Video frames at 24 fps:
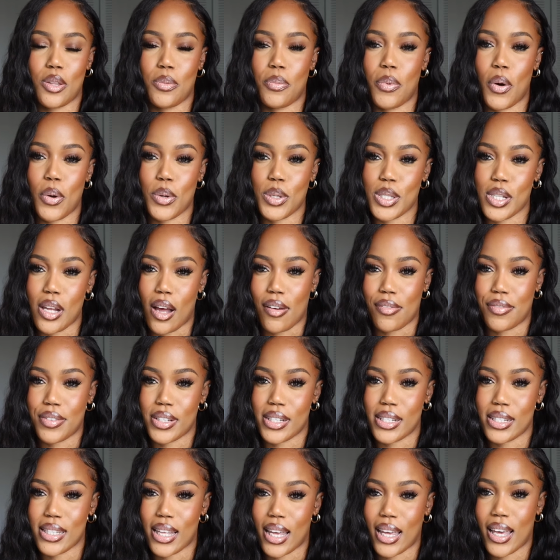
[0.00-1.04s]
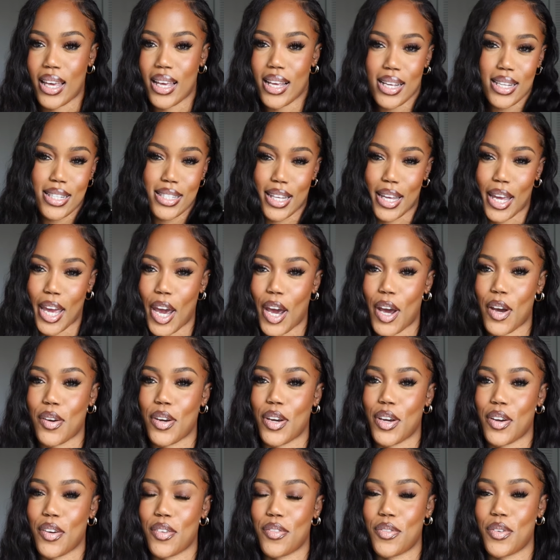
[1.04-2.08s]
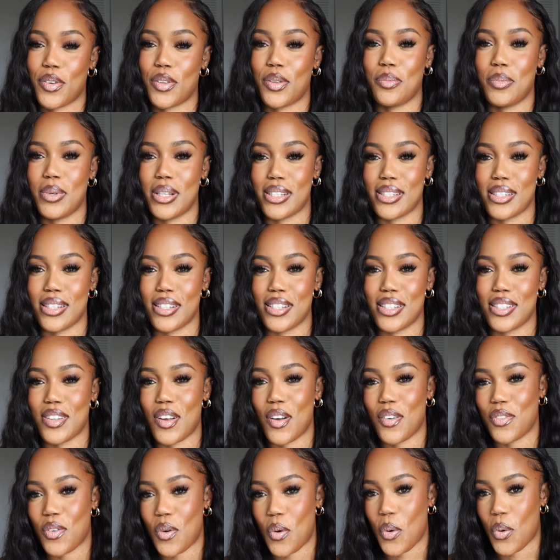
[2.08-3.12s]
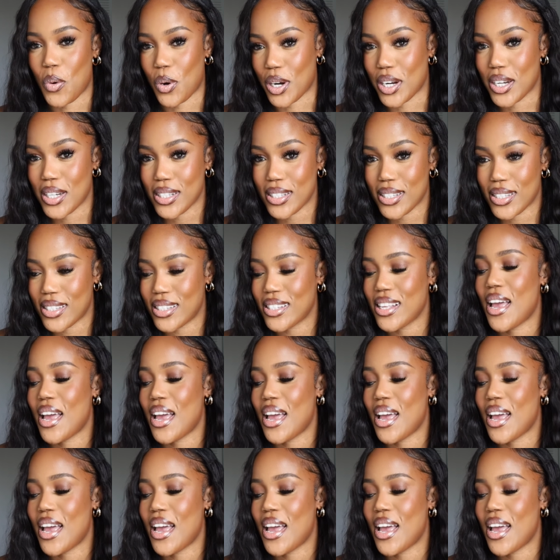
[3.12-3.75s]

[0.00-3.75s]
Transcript: post office. Like, he's the carrier for the business, of course.